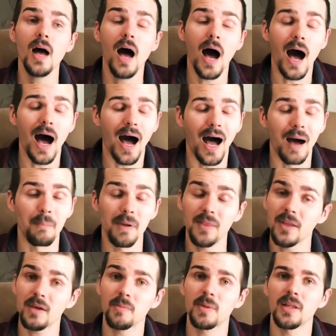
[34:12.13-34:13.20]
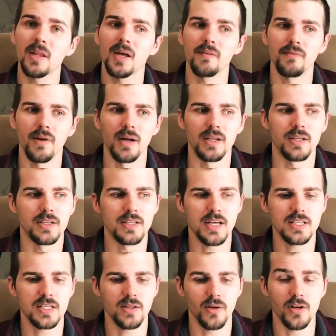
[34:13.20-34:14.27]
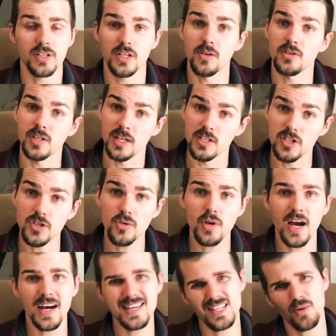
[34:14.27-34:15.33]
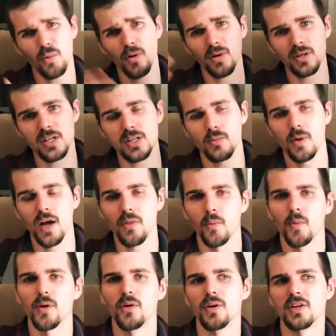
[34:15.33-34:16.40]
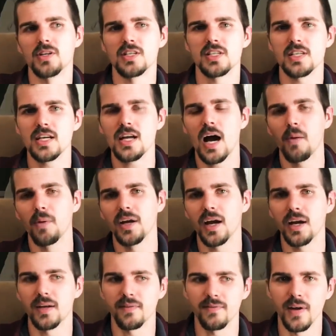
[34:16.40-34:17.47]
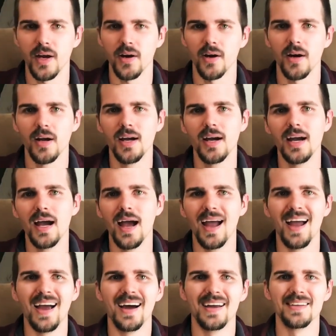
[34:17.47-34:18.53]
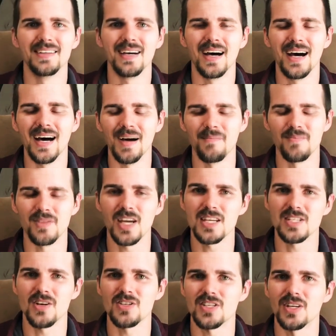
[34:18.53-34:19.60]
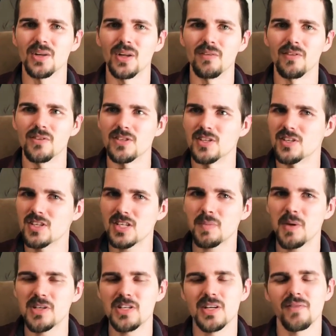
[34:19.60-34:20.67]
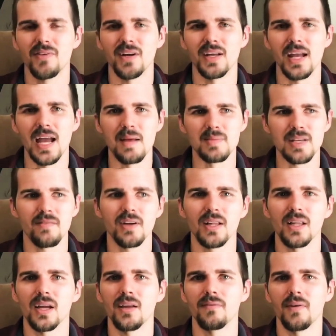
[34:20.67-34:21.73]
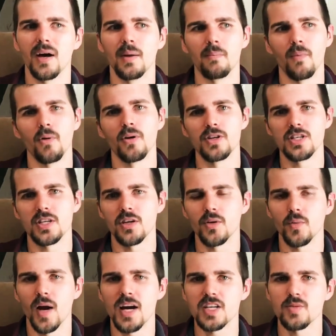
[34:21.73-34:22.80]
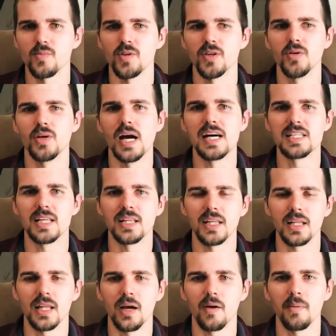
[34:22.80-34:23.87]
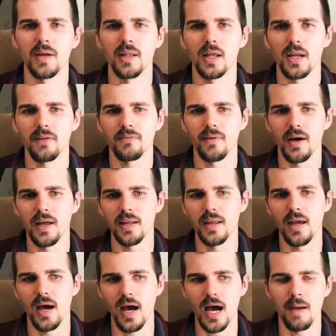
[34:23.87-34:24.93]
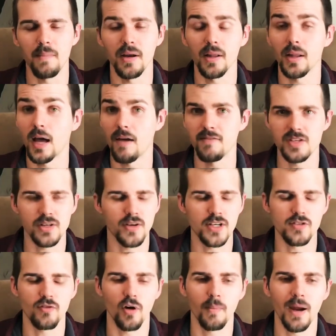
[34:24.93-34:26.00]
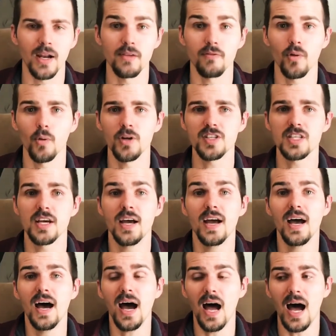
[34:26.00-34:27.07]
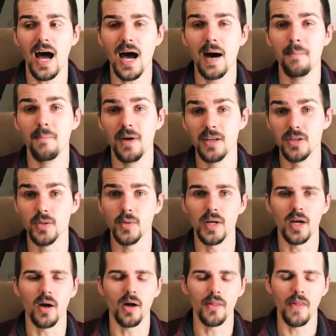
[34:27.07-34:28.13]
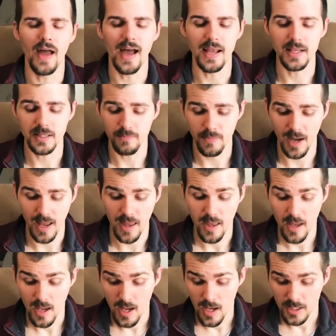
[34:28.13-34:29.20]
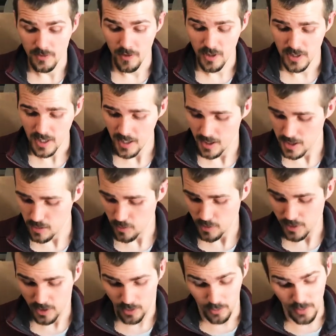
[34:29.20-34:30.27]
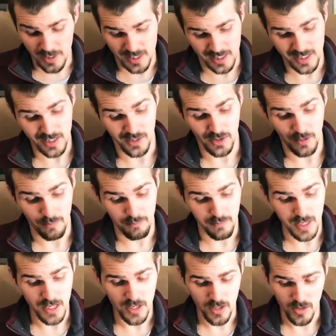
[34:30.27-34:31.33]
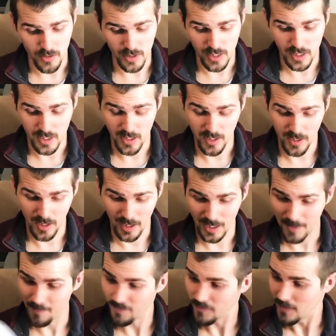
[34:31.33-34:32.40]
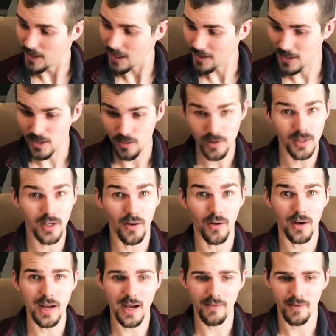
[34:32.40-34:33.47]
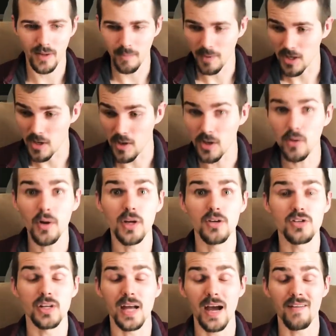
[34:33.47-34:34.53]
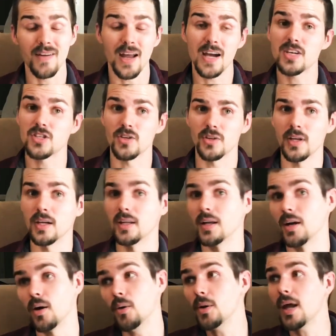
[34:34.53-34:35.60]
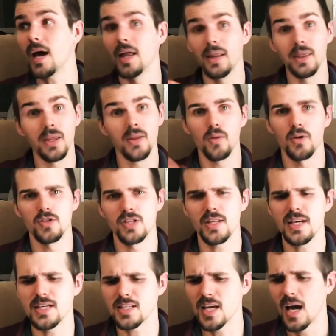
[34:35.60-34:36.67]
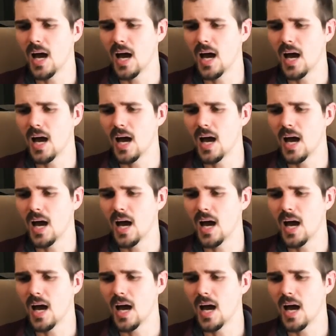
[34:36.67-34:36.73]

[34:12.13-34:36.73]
But I think it would be a lot of fun to test either our skills against you guys or just around the world and just see how we kind of fare and test our skill levels and just a bunch of different games, having a lot of fun, more just interaction with you guys, and I think that'll be a lot of fun in a live series format, of course, and doing all that. But as far as that's really all I see on the menu here. Yeah, that's really all I have on the menu. I know I usually have an extra thing like, oh yeah, and then there's this.